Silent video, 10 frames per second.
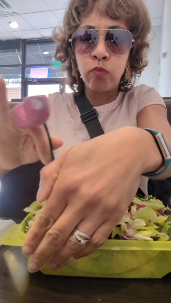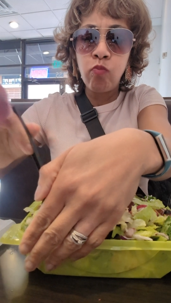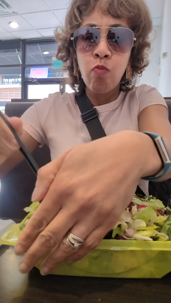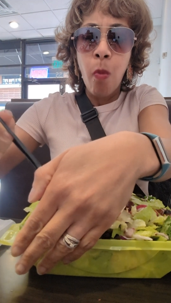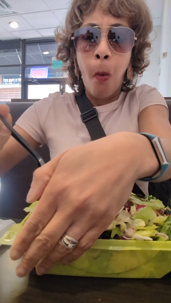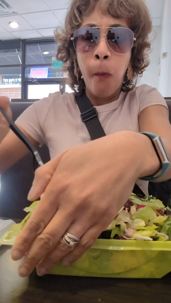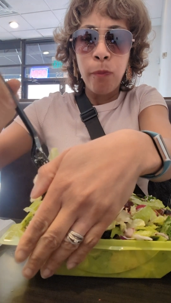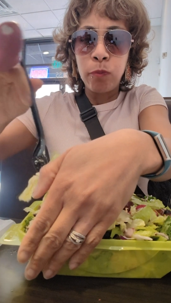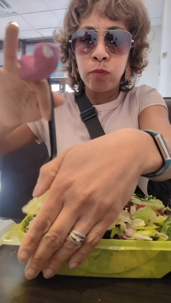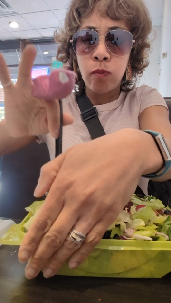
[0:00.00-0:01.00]

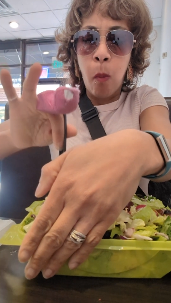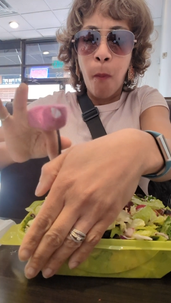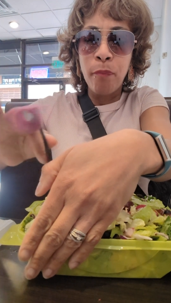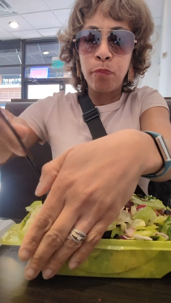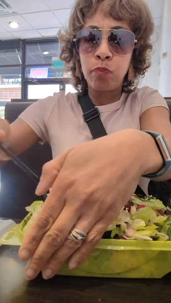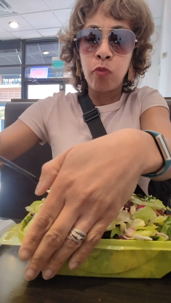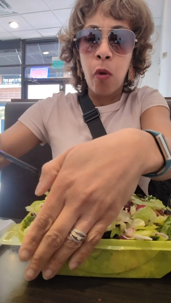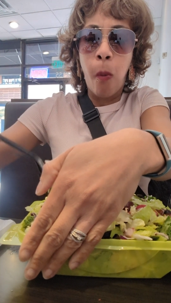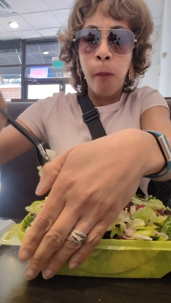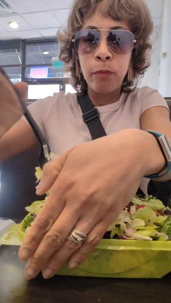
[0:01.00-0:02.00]

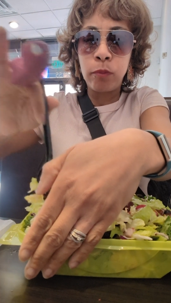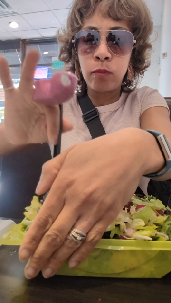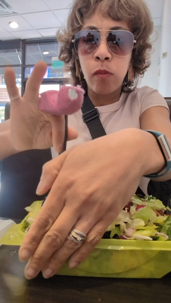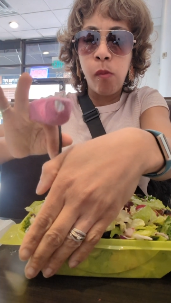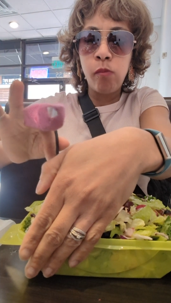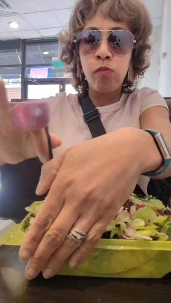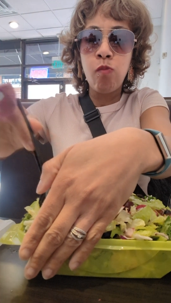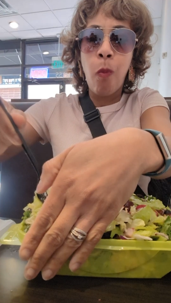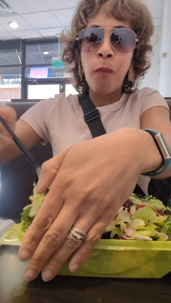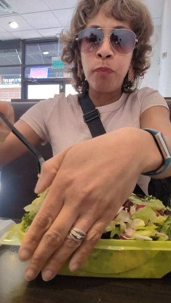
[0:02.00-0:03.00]

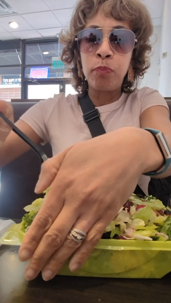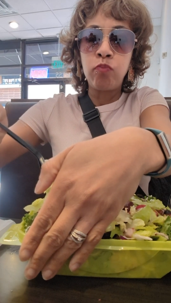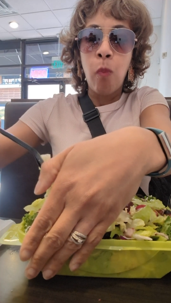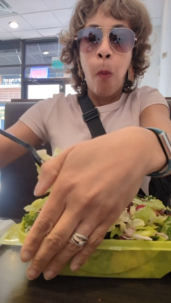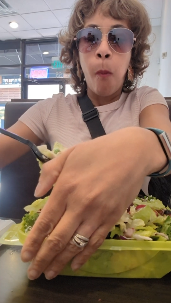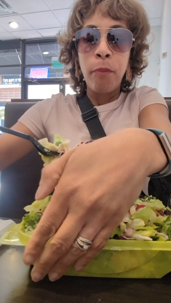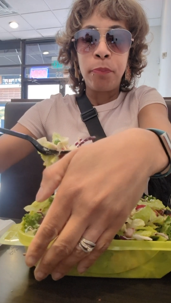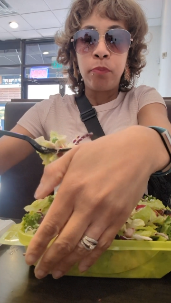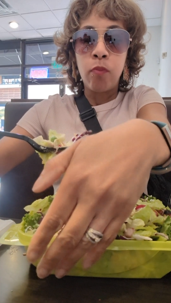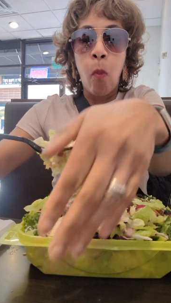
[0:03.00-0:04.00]

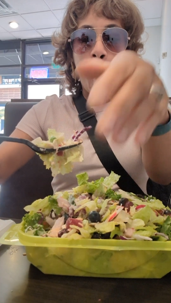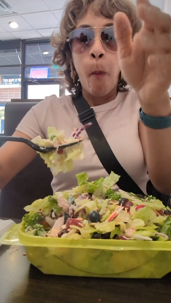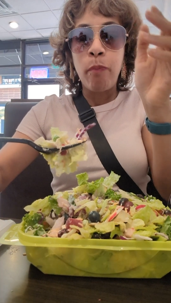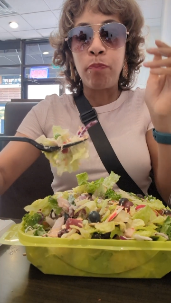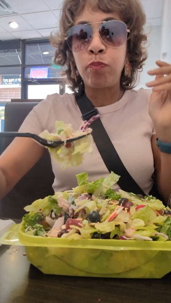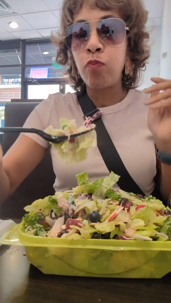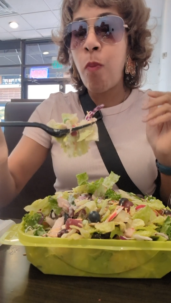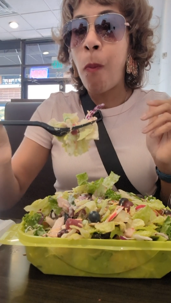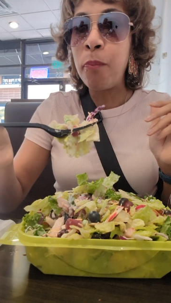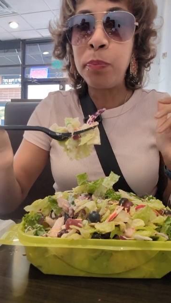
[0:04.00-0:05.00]

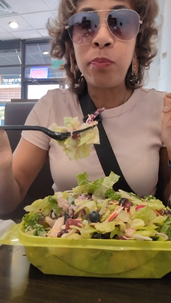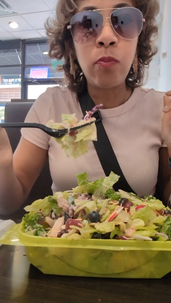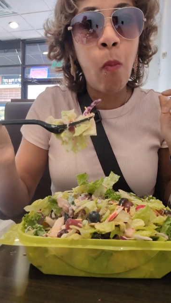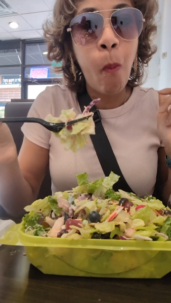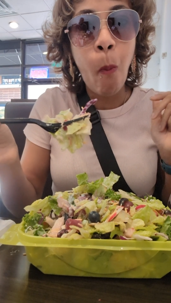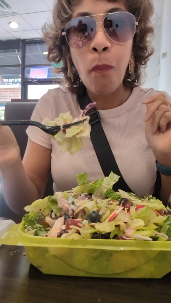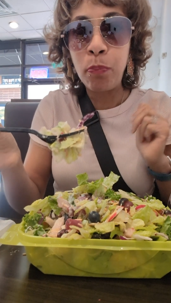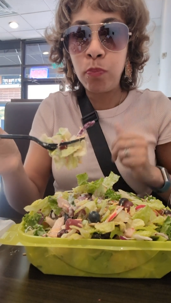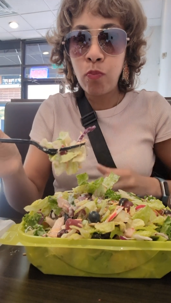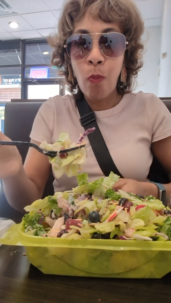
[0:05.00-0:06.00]

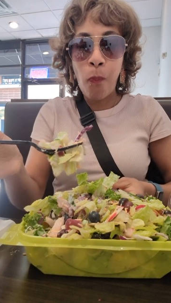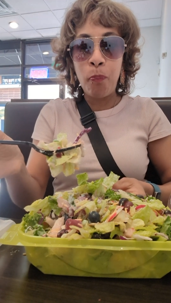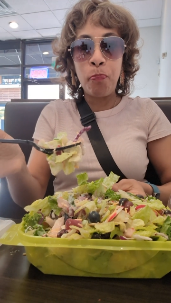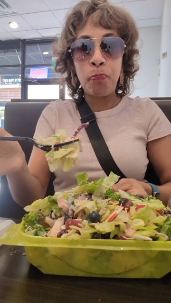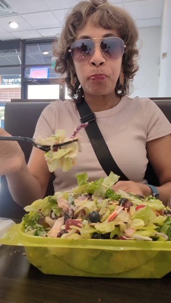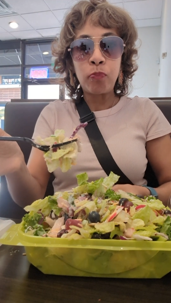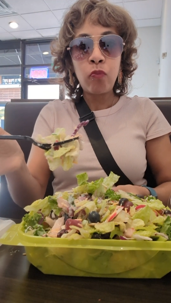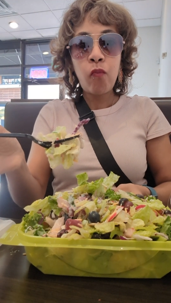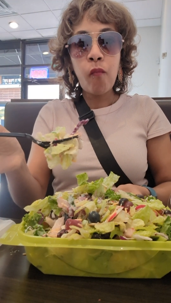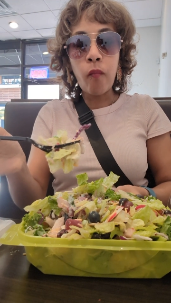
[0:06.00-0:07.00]

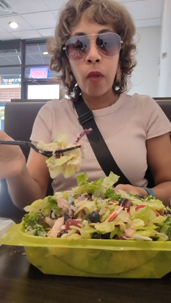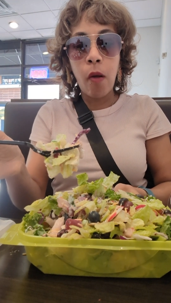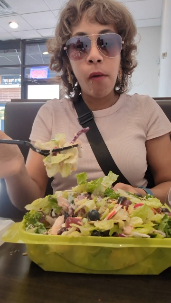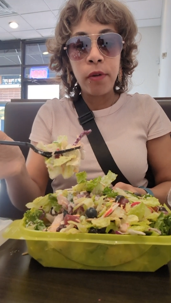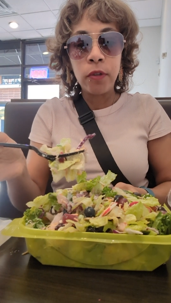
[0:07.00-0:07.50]
Nobody speaks.